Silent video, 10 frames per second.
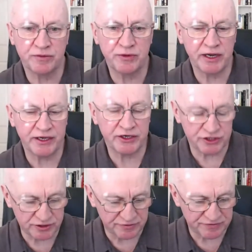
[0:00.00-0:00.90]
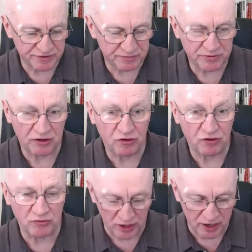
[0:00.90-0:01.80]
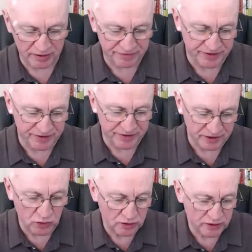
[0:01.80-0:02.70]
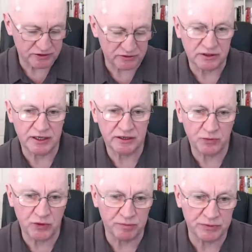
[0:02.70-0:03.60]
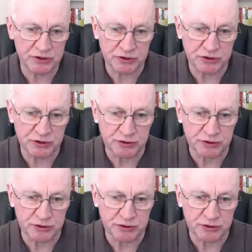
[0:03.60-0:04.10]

Tribulations of live things, Paul. That's all right. Yeah. No problem at all.